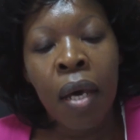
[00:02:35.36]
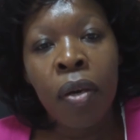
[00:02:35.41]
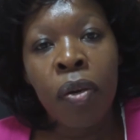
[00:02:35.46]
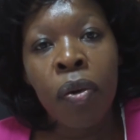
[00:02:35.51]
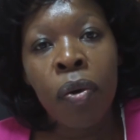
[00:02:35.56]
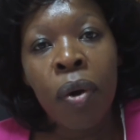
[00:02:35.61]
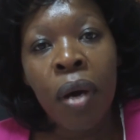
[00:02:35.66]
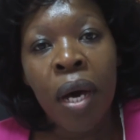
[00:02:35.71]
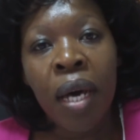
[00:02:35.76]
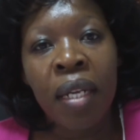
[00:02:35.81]

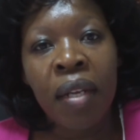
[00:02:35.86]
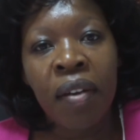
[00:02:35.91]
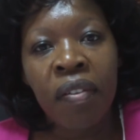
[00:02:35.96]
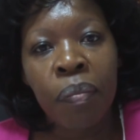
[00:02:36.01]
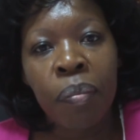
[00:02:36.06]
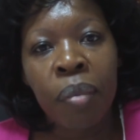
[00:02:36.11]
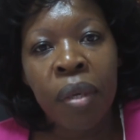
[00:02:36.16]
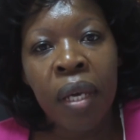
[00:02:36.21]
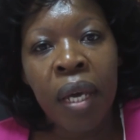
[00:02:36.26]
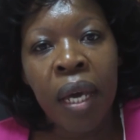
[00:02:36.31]

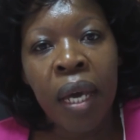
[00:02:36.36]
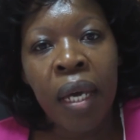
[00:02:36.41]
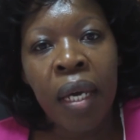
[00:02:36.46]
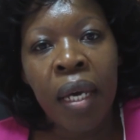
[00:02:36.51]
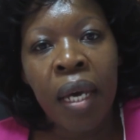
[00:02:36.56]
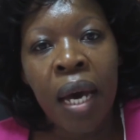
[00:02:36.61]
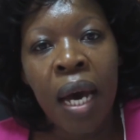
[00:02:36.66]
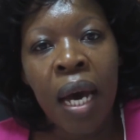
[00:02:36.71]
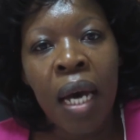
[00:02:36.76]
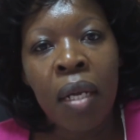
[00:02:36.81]
UNFPA,
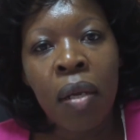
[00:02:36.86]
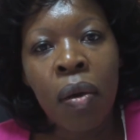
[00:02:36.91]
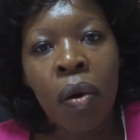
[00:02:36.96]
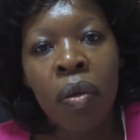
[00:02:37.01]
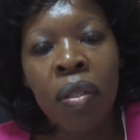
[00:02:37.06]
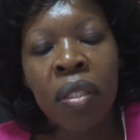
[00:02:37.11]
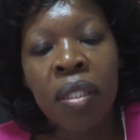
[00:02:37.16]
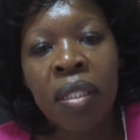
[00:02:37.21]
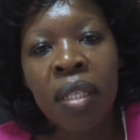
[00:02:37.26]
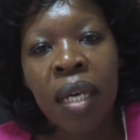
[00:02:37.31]

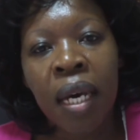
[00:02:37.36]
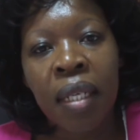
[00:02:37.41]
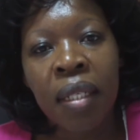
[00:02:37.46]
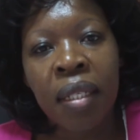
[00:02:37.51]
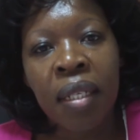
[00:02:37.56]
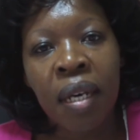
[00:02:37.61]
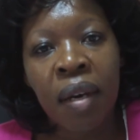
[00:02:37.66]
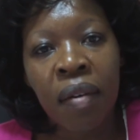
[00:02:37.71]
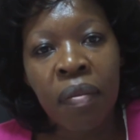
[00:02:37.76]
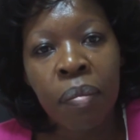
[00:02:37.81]

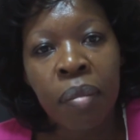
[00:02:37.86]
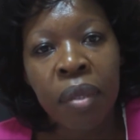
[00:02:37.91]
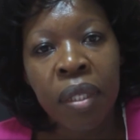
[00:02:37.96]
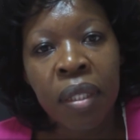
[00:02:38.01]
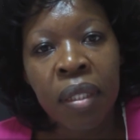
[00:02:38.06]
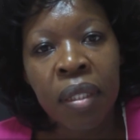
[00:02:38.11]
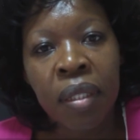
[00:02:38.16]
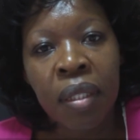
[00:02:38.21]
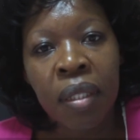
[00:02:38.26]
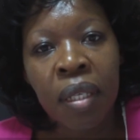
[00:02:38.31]
alongside
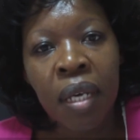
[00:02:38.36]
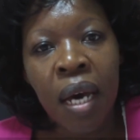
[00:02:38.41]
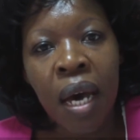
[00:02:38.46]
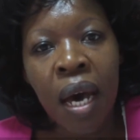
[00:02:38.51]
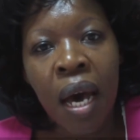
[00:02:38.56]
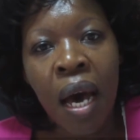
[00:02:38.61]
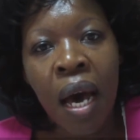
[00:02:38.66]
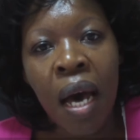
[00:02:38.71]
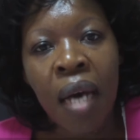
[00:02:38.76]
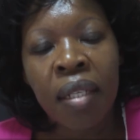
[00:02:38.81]
governments
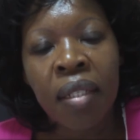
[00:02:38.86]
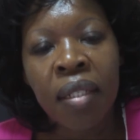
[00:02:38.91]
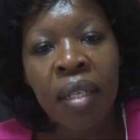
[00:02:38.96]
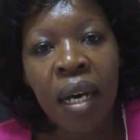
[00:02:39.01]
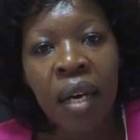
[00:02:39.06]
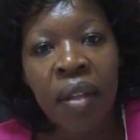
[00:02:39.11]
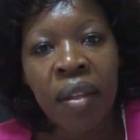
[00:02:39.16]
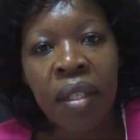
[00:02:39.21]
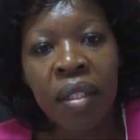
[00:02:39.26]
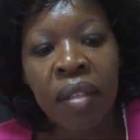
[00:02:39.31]
and
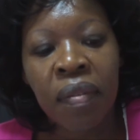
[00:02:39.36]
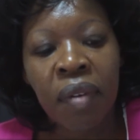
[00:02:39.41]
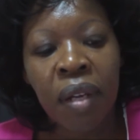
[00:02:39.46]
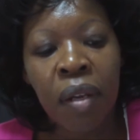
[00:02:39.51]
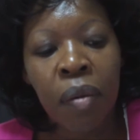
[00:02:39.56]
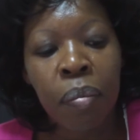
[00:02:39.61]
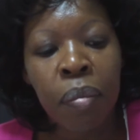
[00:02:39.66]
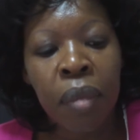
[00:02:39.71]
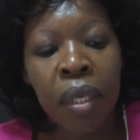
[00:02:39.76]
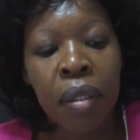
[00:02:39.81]
other
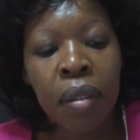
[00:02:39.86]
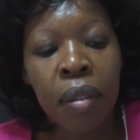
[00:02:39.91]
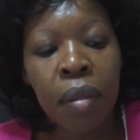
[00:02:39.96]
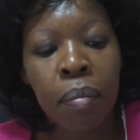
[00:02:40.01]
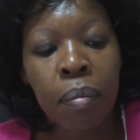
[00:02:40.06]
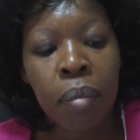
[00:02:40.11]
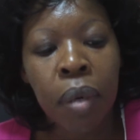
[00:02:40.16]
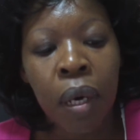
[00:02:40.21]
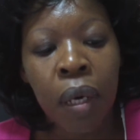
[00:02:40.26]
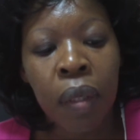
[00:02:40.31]
developmental
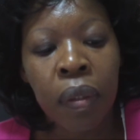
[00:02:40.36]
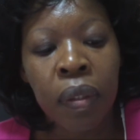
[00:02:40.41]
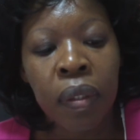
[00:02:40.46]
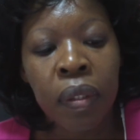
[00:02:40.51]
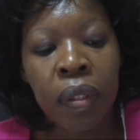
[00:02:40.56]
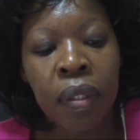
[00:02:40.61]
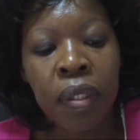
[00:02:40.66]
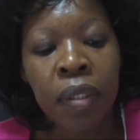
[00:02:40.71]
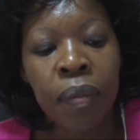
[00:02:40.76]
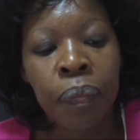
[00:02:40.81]

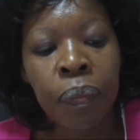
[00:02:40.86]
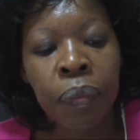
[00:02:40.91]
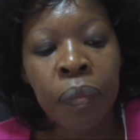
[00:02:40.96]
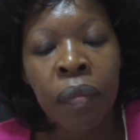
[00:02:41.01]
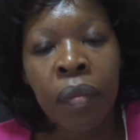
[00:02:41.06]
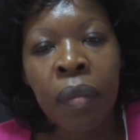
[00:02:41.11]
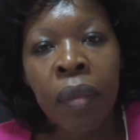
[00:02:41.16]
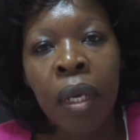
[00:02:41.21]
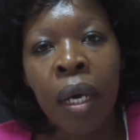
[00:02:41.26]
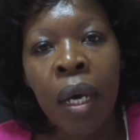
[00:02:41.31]
partners,
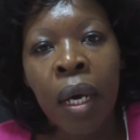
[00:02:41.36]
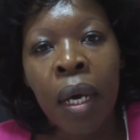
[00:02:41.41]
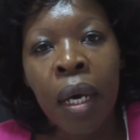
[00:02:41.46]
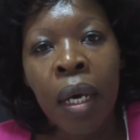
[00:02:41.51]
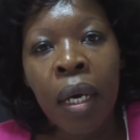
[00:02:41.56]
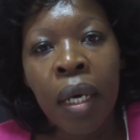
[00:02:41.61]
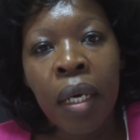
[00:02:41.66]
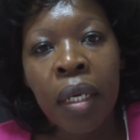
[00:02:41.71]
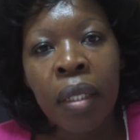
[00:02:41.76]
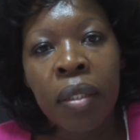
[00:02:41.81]

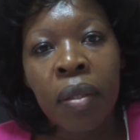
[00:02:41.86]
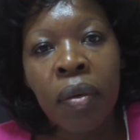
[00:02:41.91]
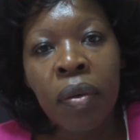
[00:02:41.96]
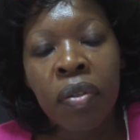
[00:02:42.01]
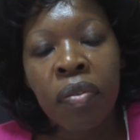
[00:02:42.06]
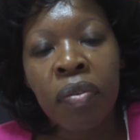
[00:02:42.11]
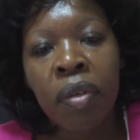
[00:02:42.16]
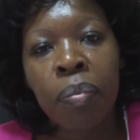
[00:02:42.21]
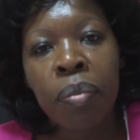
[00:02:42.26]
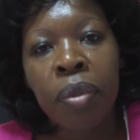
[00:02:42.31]
is
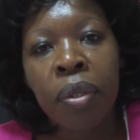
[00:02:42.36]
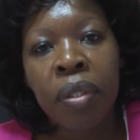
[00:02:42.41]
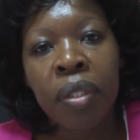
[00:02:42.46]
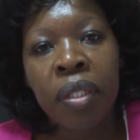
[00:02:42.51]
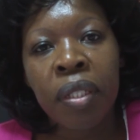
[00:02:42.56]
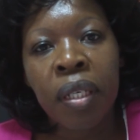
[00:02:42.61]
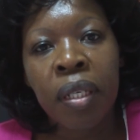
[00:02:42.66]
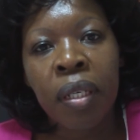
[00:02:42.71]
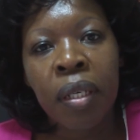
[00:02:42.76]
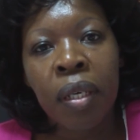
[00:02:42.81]

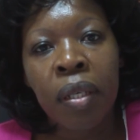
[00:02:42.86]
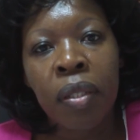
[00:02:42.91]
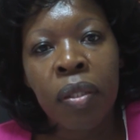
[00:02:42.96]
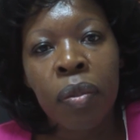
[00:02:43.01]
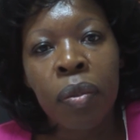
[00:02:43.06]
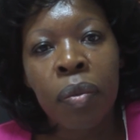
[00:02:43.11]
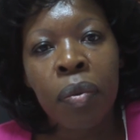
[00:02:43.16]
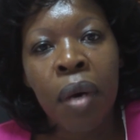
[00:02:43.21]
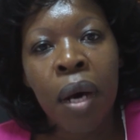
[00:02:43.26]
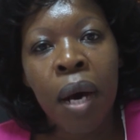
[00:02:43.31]
contributing
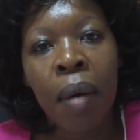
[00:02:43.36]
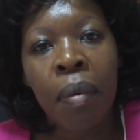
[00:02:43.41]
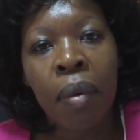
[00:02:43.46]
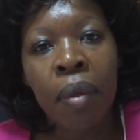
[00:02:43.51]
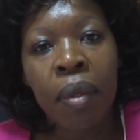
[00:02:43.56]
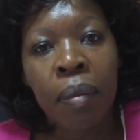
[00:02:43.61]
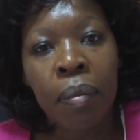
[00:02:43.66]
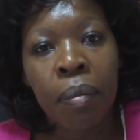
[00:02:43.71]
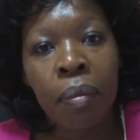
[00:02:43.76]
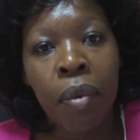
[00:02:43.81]
to
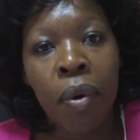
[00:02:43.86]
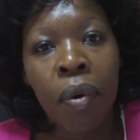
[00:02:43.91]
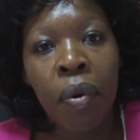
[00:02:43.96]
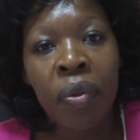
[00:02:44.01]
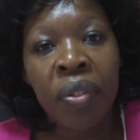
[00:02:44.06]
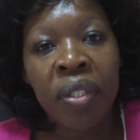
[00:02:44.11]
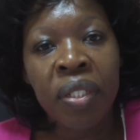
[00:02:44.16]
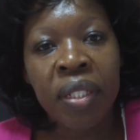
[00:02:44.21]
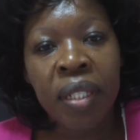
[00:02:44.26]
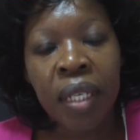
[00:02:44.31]
a
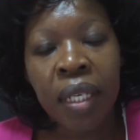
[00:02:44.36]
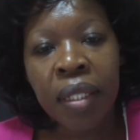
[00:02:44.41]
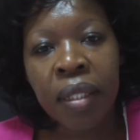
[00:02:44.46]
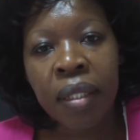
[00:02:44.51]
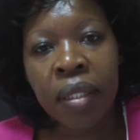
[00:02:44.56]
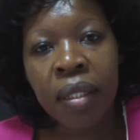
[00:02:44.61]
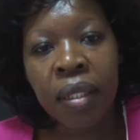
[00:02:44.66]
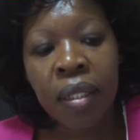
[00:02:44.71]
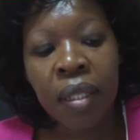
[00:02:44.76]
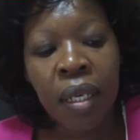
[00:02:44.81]
more
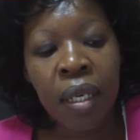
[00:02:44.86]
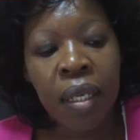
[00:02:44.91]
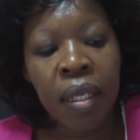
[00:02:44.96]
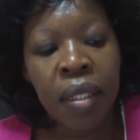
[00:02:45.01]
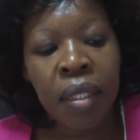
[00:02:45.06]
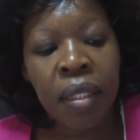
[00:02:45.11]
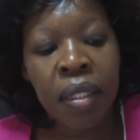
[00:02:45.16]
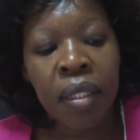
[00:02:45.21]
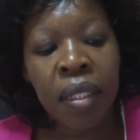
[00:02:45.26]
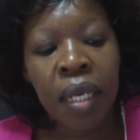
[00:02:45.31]
just,
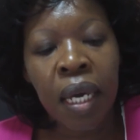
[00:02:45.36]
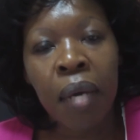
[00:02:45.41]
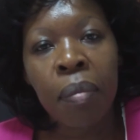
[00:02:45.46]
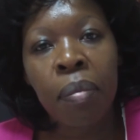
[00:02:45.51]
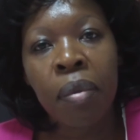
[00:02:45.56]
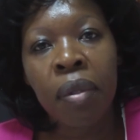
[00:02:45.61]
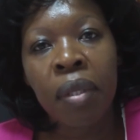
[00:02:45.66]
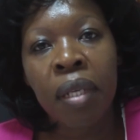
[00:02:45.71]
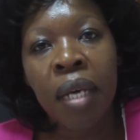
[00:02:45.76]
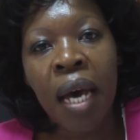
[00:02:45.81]

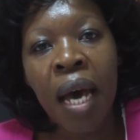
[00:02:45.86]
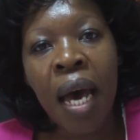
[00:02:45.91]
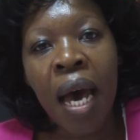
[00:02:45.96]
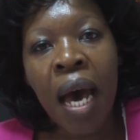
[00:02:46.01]
stable,